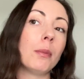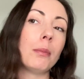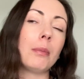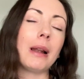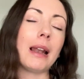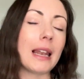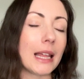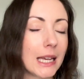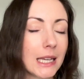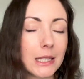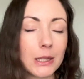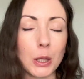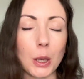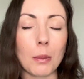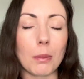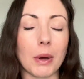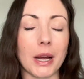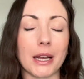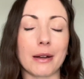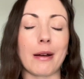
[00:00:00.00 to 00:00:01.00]
Please
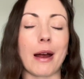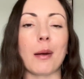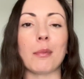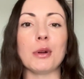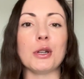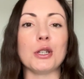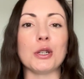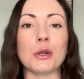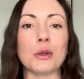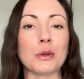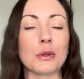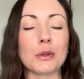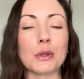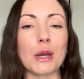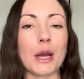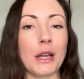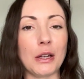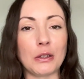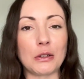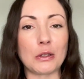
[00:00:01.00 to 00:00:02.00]
don't buy cranberry juice
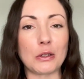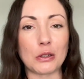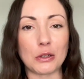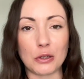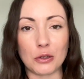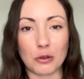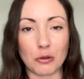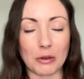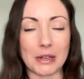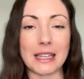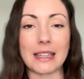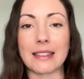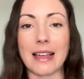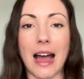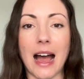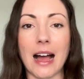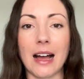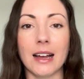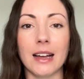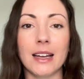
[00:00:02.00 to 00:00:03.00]
and drink
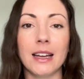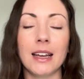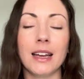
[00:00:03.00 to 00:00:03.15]
that.